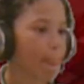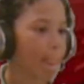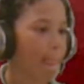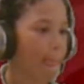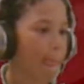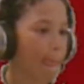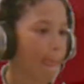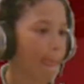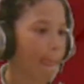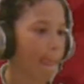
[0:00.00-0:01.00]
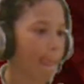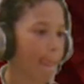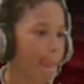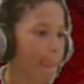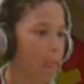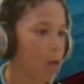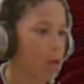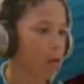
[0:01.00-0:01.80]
No one is speaking in this clip.